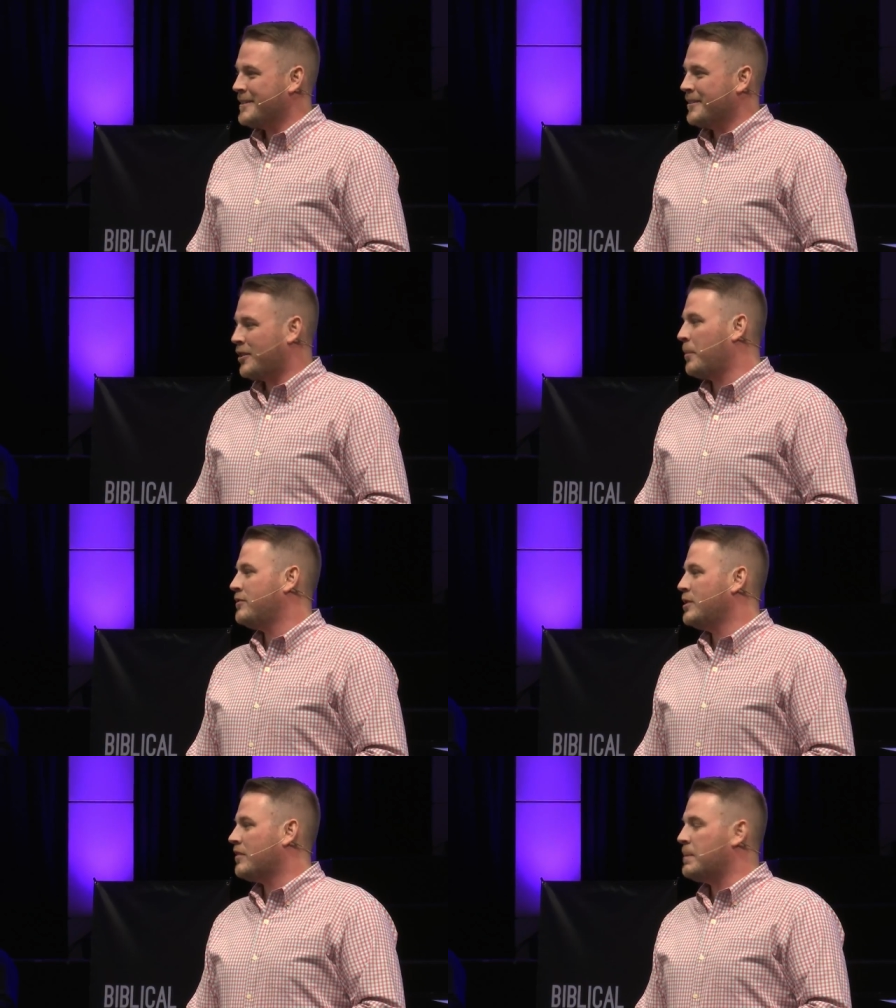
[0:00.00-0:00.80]
Some
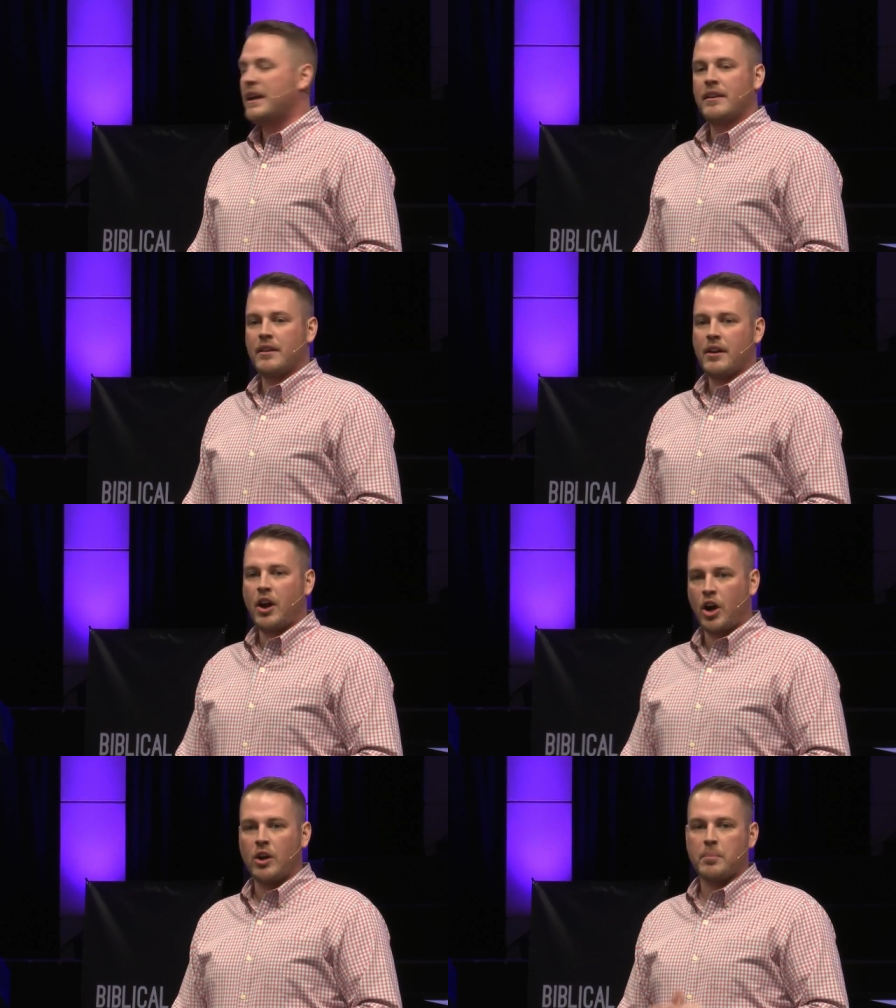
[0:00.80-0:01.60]
of you have been
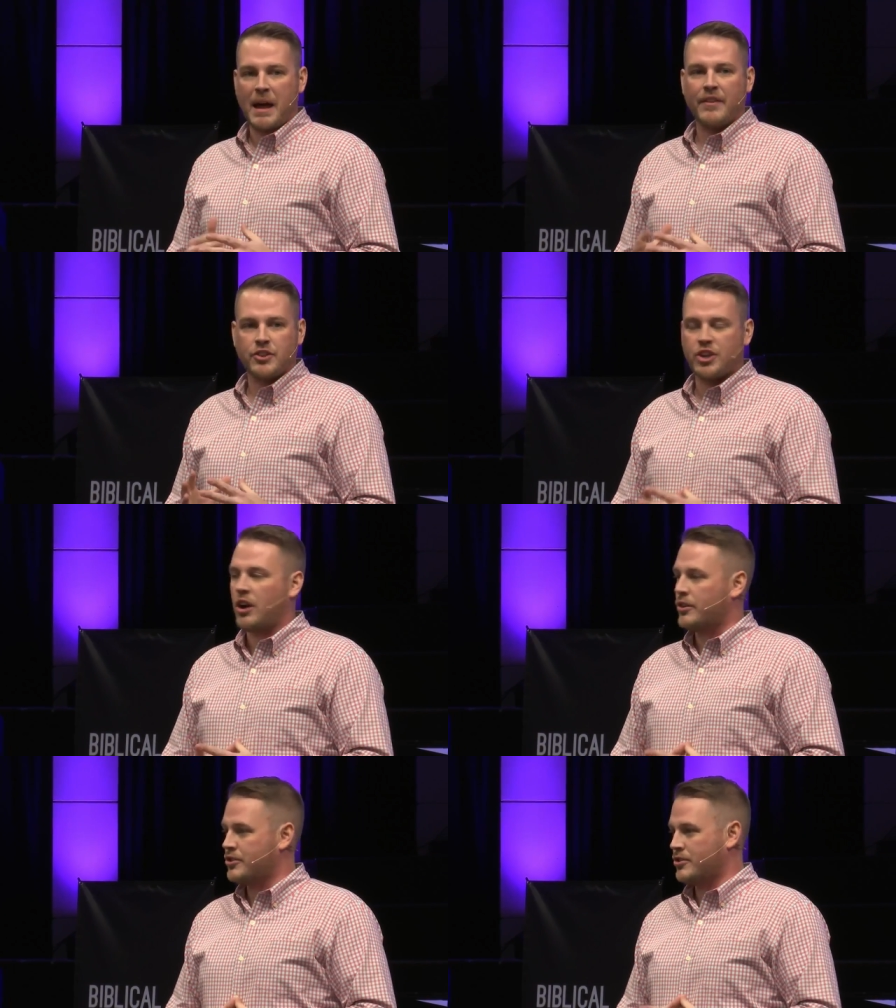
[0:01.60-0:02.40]
hurt by the
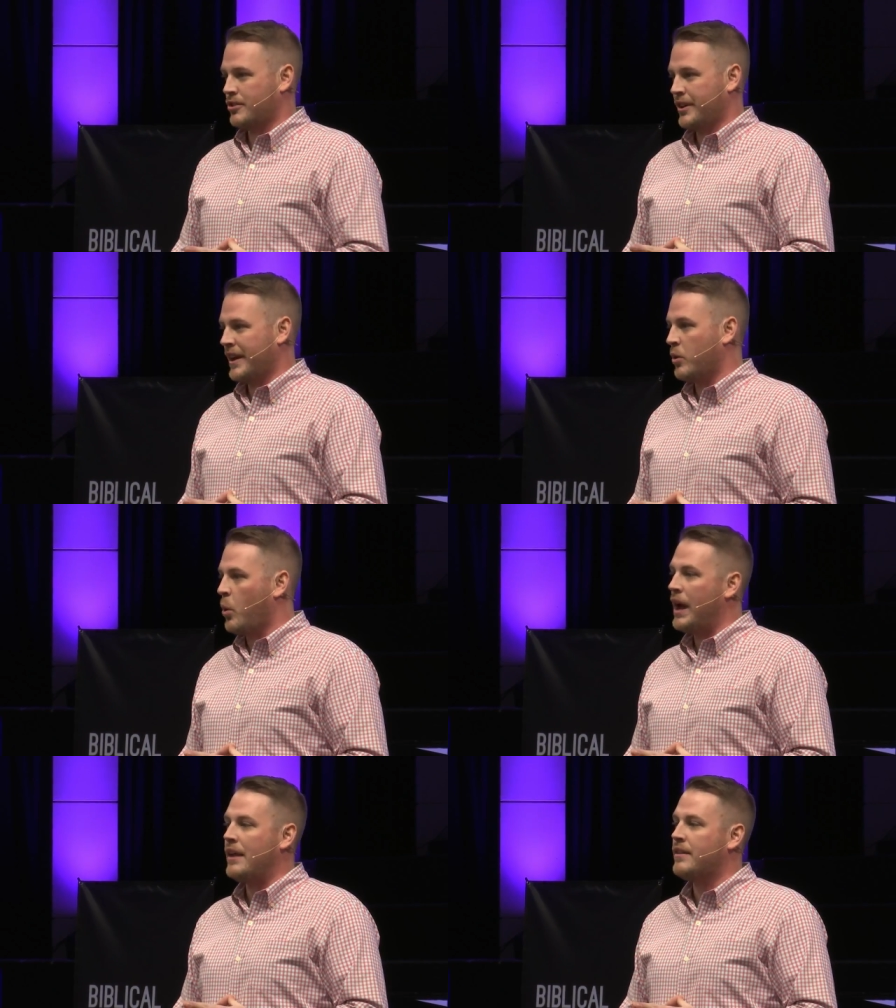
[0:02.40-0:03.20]
church in a
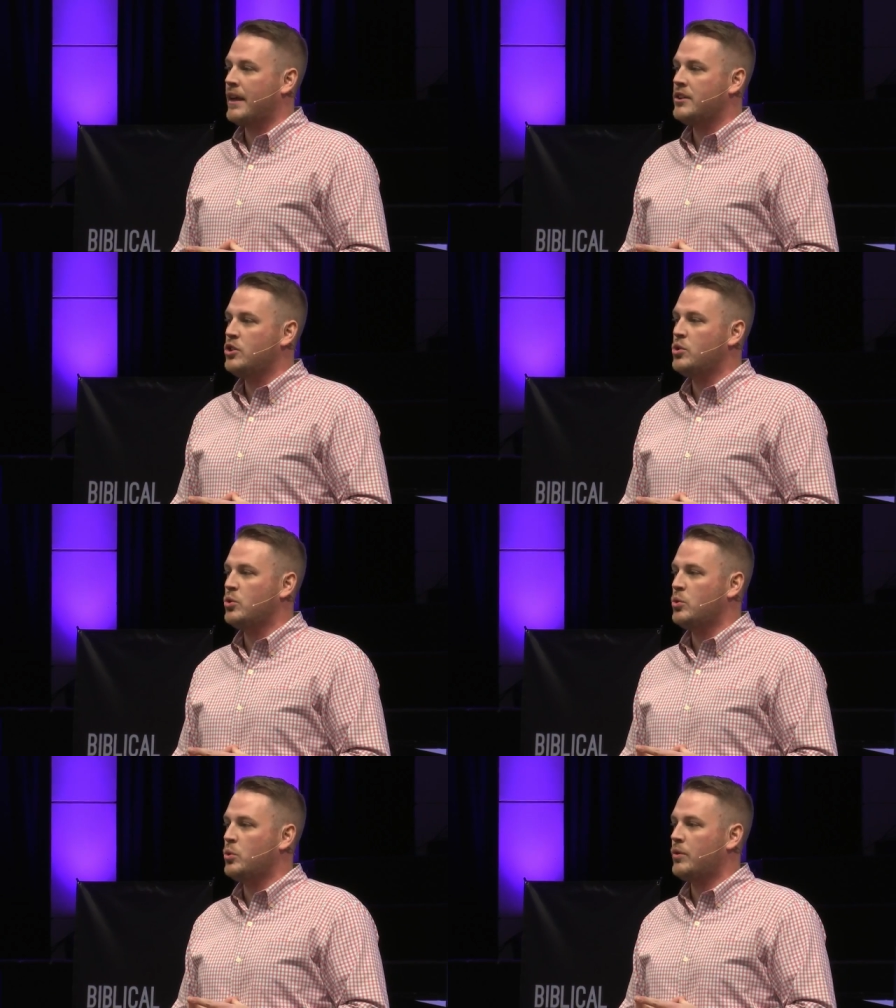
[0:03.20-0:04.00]
way that
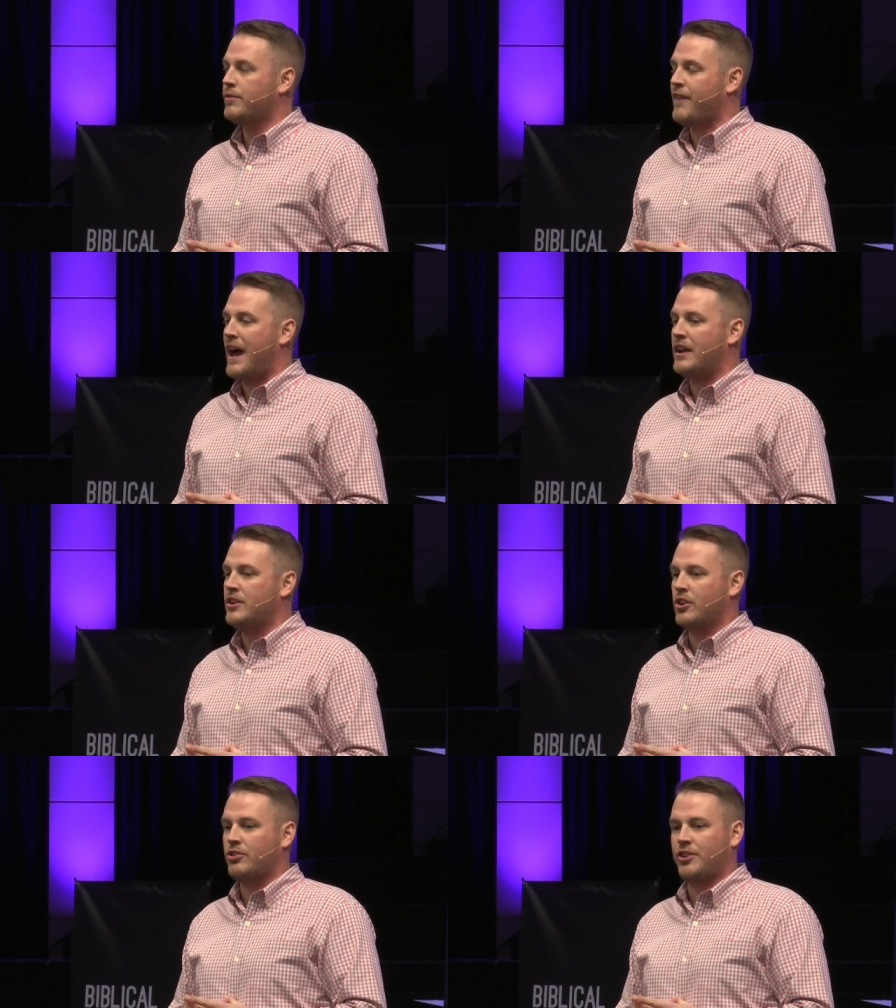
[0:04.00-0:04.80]
you
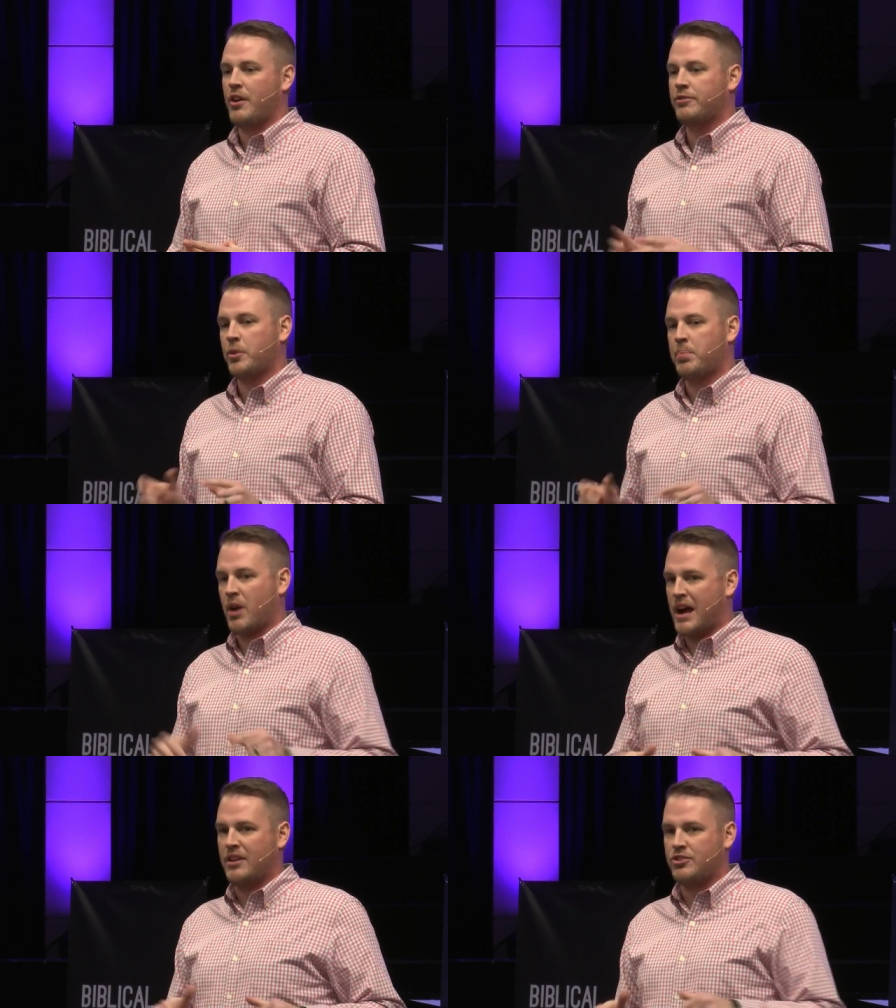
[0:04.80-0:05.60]
find yourself
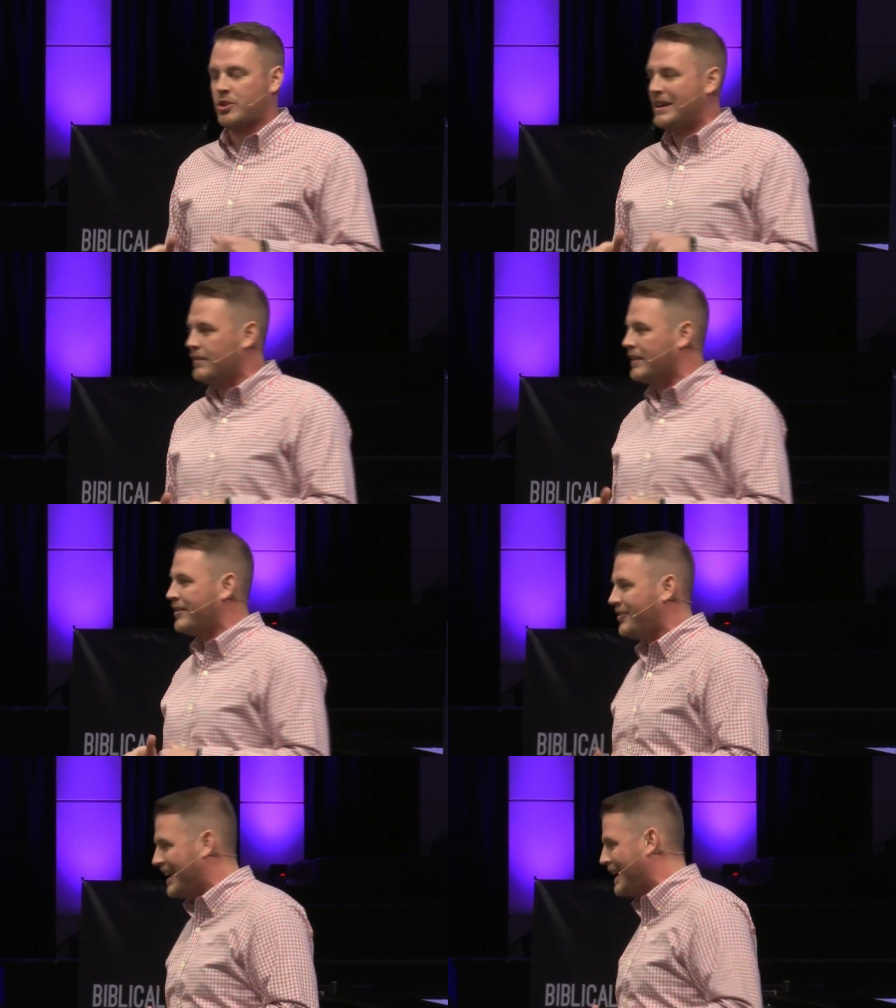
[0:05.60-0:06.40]
surprised you're even
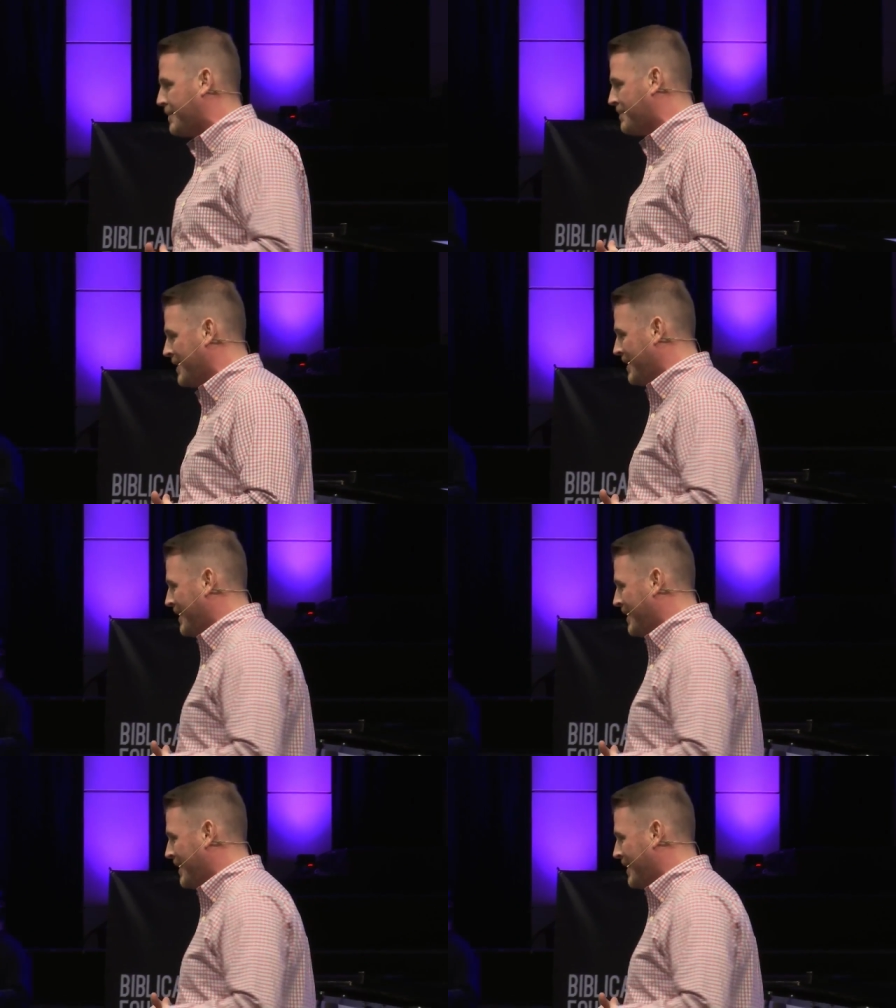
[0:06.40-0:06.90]
sitting